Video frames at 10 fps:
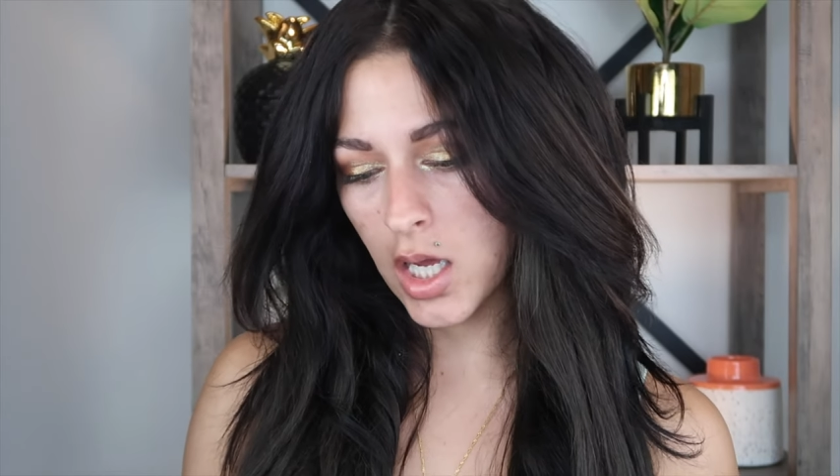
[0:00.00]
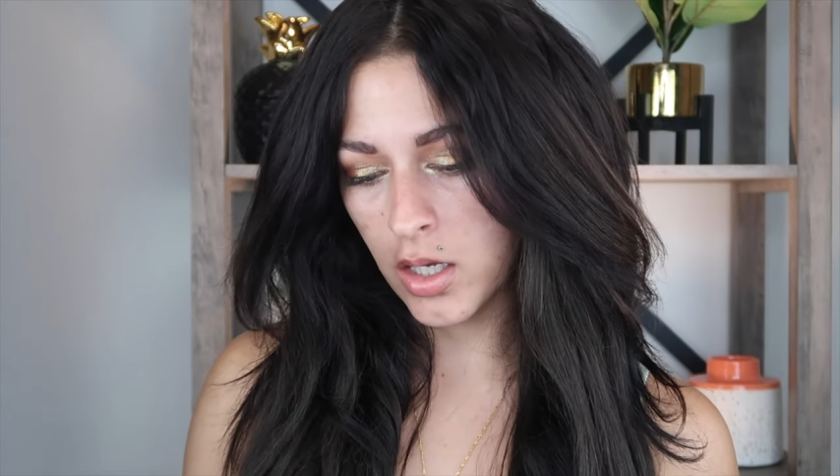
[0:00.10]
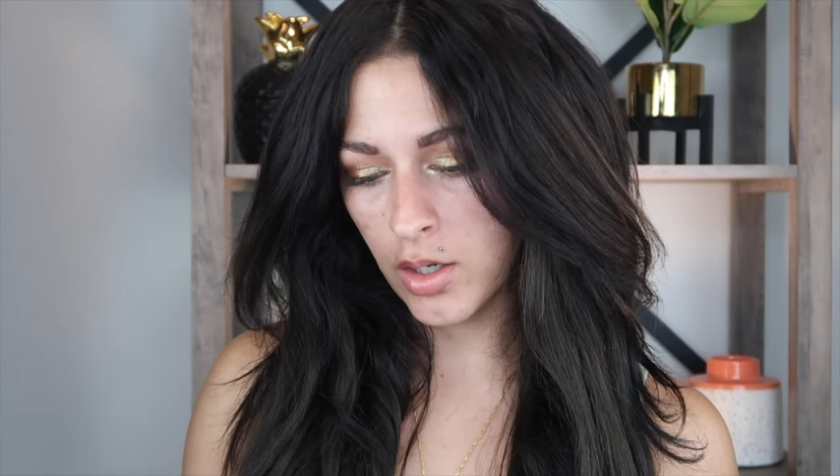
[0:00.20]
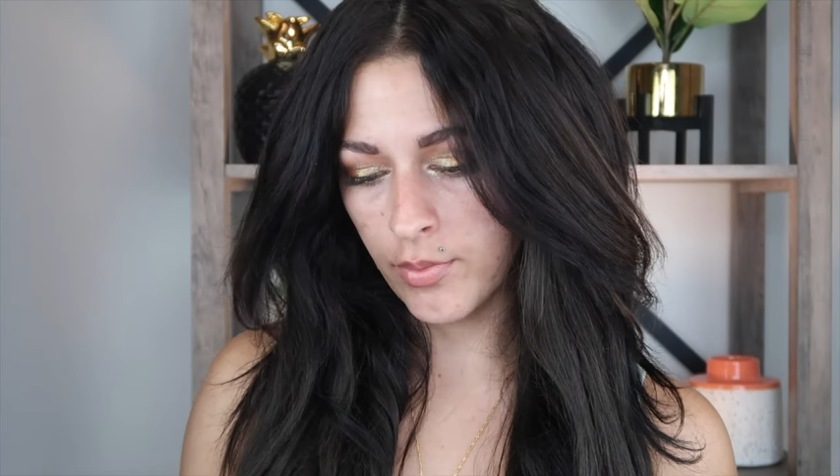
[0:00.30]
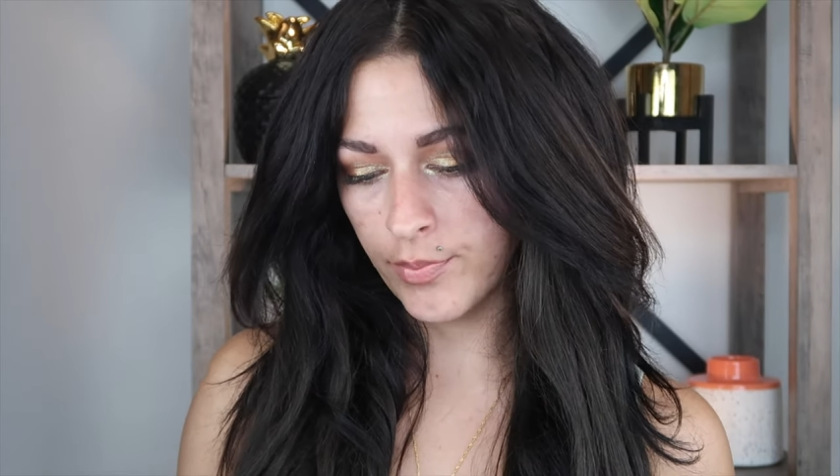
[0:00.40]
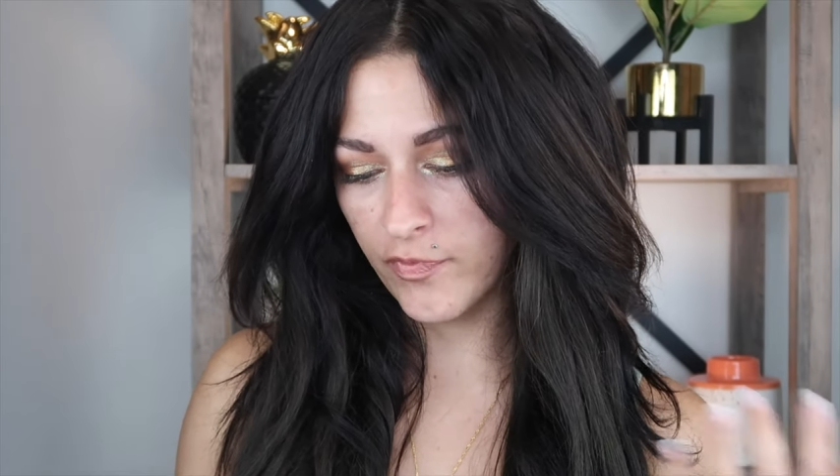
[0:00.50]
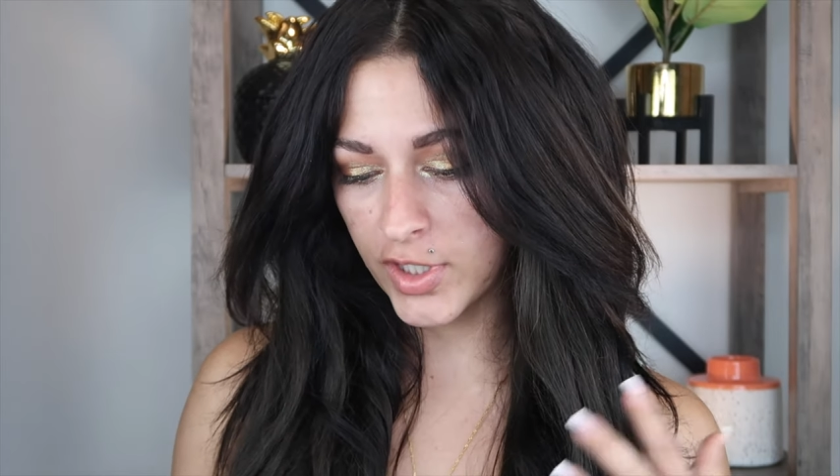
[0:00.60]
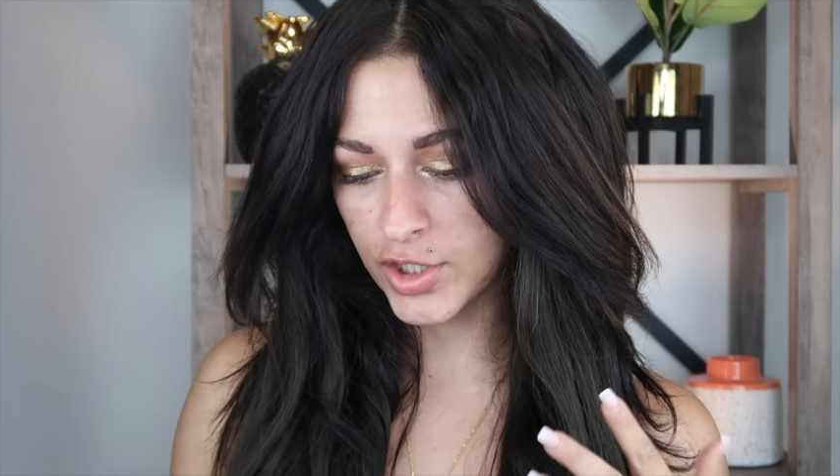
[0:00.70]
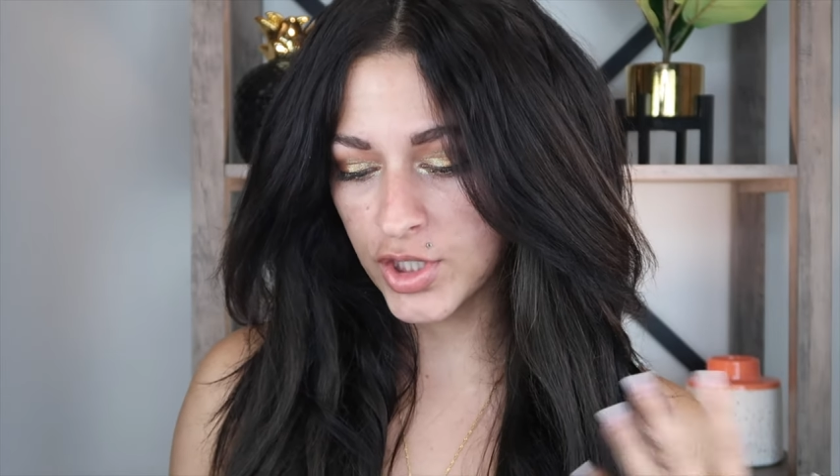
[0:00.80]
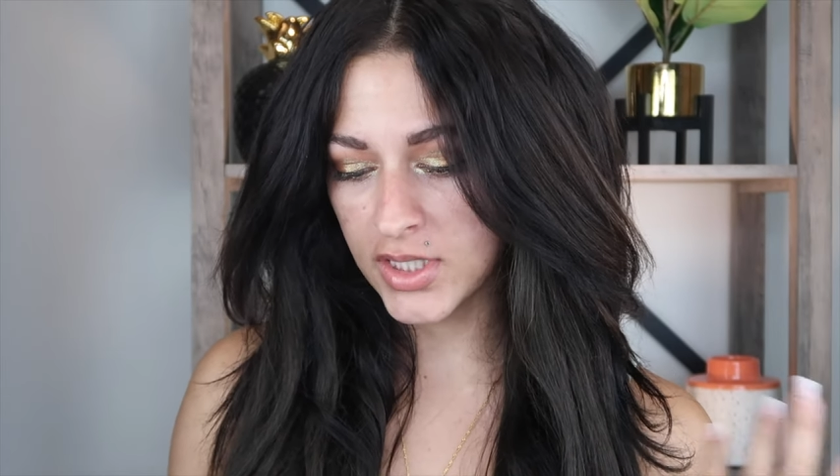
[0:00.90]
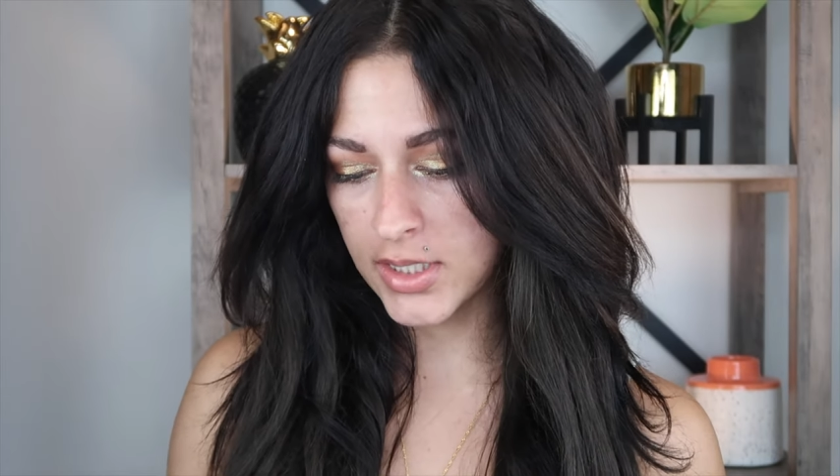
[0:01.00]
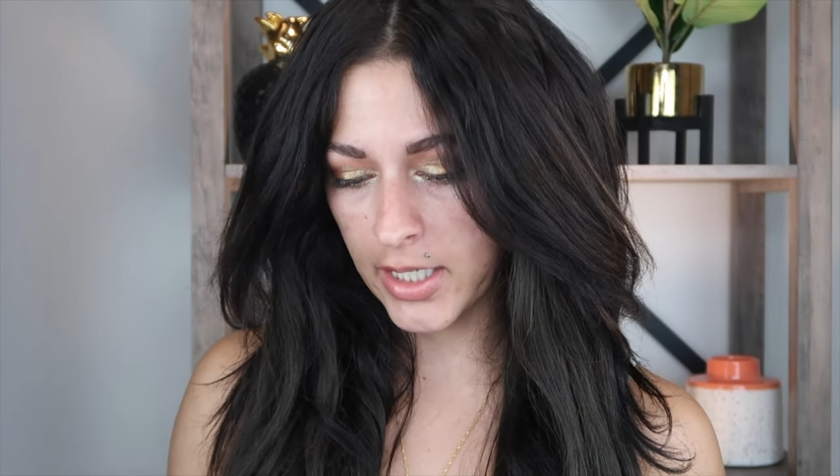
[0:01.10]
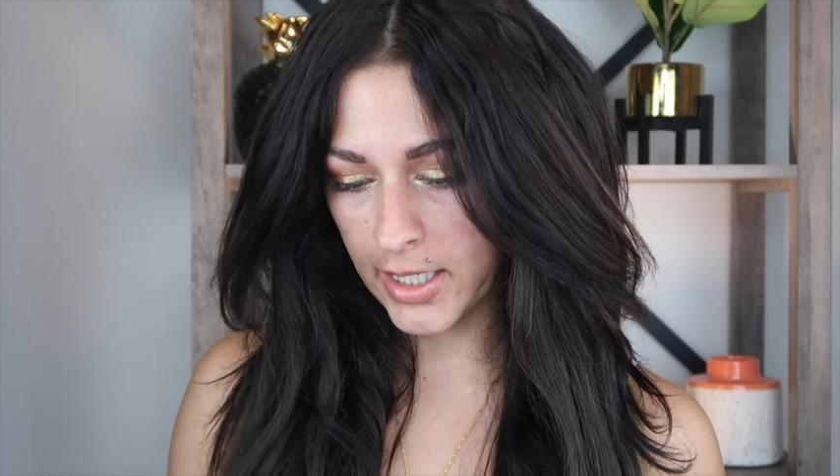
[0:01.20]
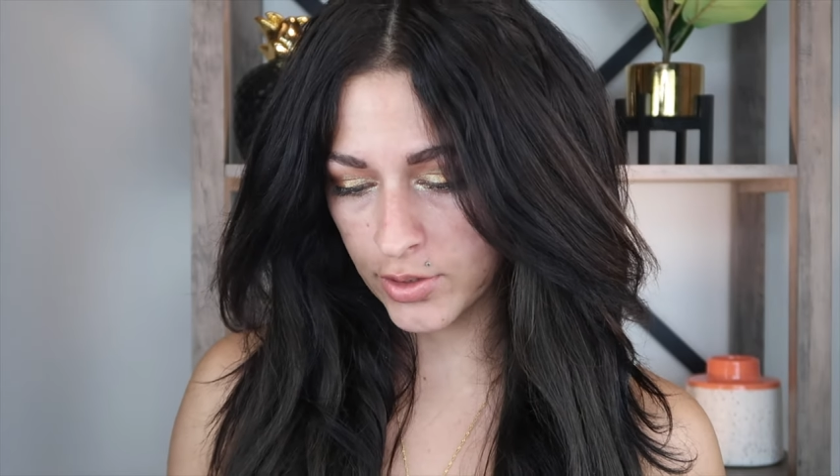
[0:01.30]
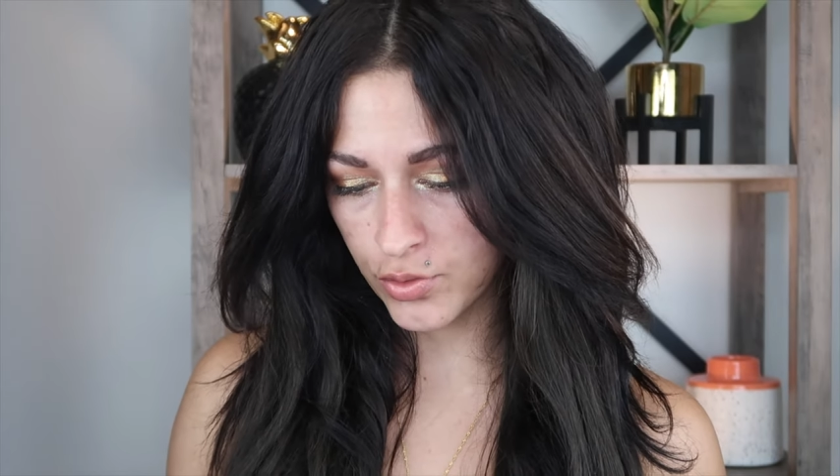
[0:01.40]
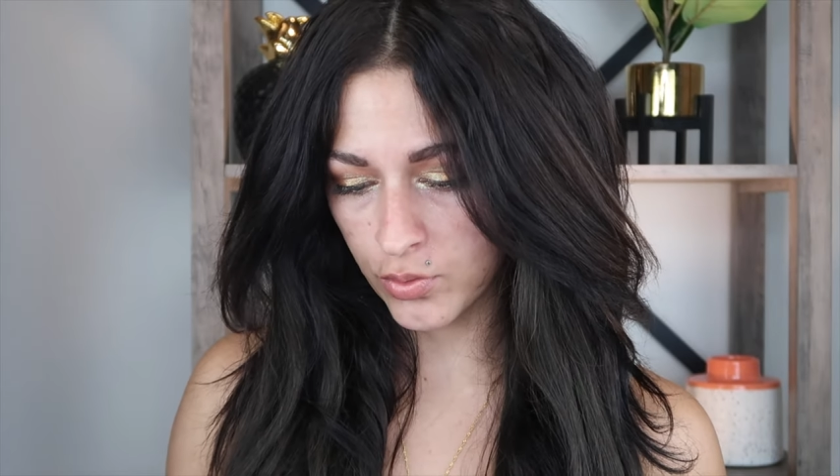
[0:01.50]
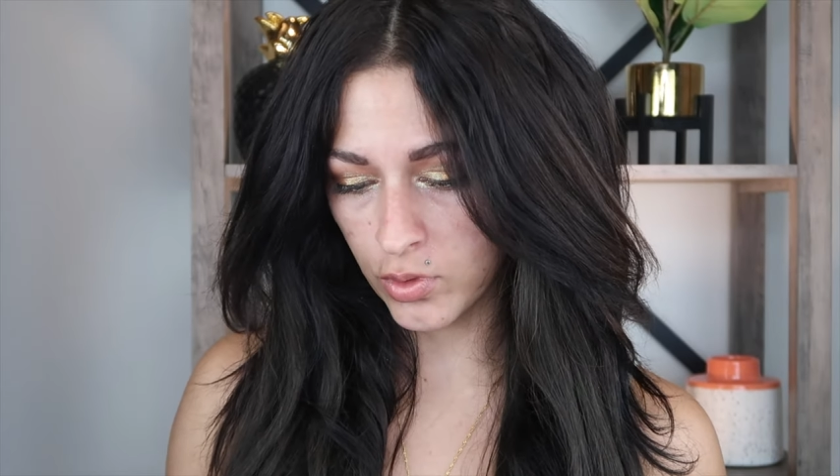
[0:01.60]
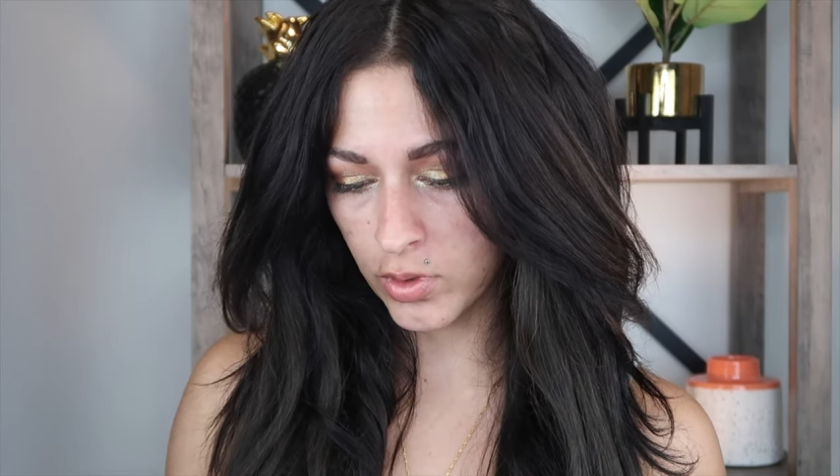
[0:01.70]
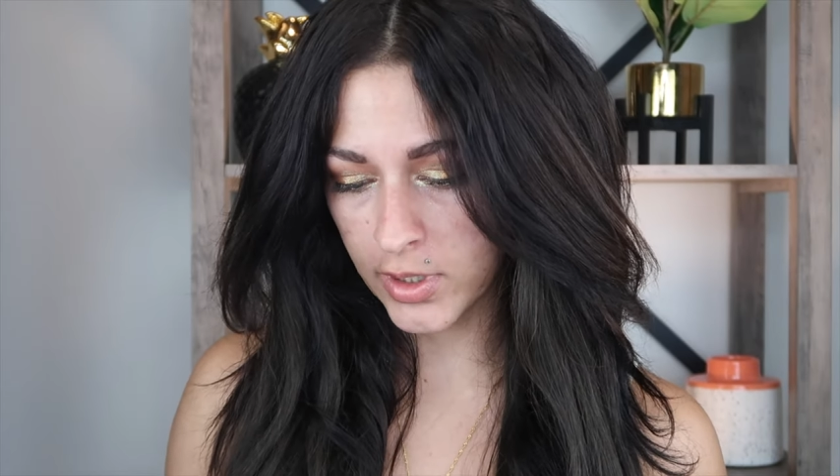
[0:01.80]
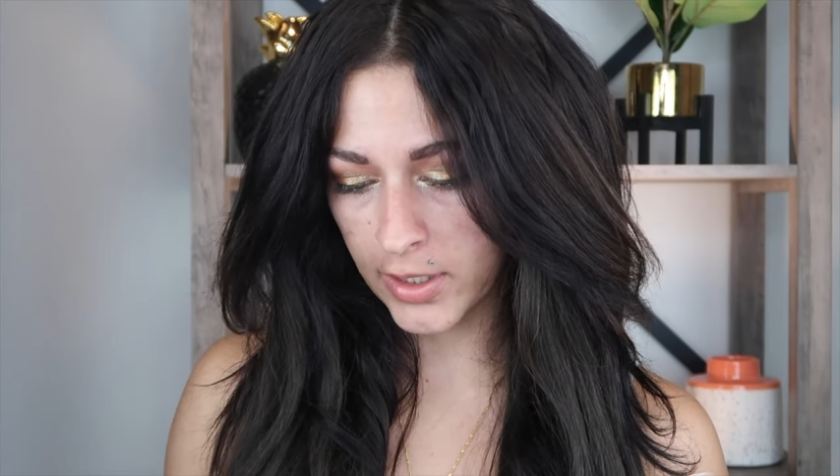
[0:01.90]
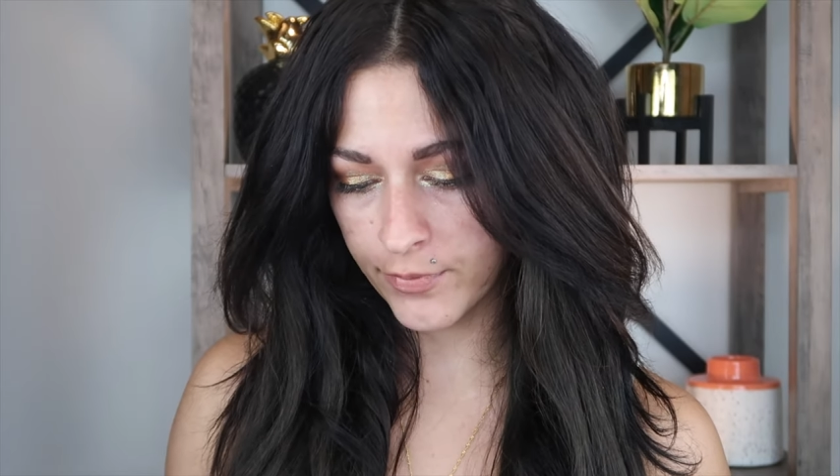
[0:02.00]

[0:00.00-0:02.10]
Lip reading: Finish is natural,